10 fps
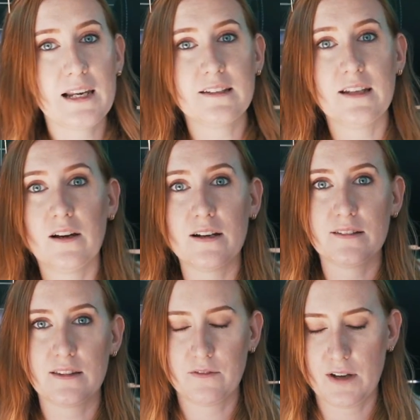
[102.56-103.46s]
LED
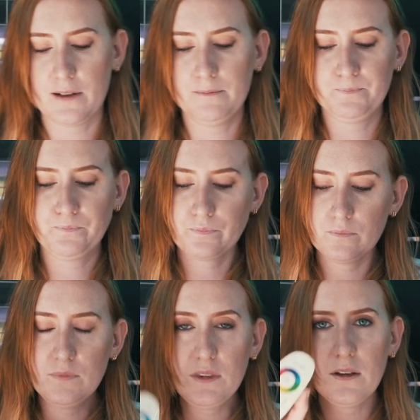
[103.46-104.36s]
lights in the van,
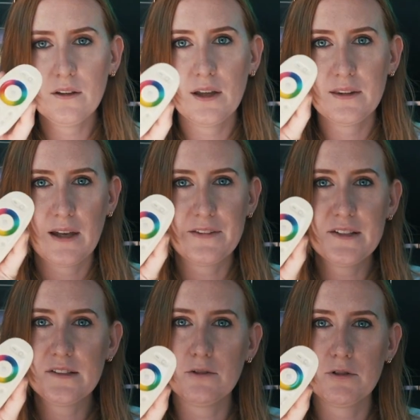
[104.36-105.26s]
and
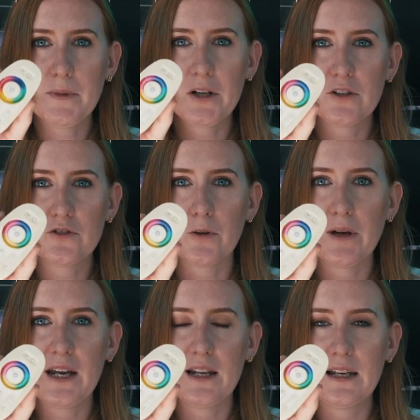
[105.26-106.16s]
this little remote control
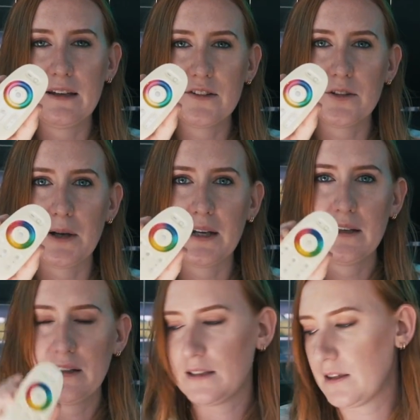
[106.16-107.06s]
here links to it.
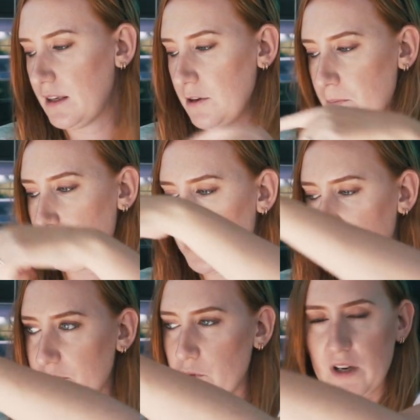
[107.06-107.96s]
Now the little
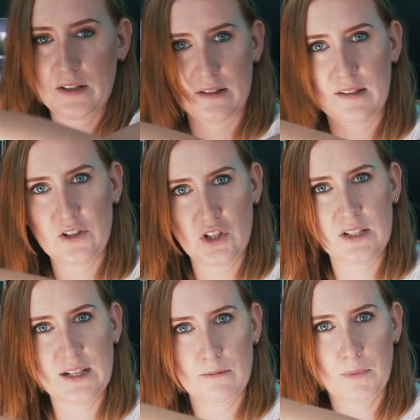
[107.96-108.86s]
box of tricks is actually
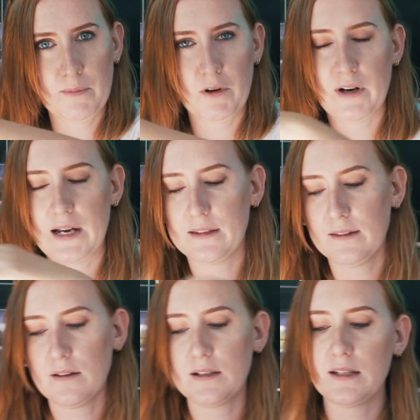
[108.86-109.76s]
down by my right hand
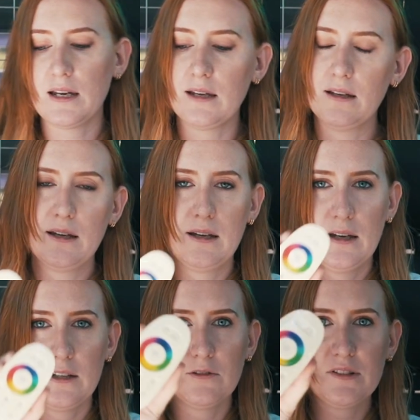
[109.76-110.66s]
side here,
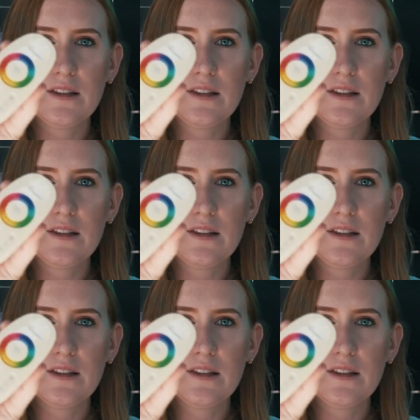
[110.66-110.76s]
and you'll see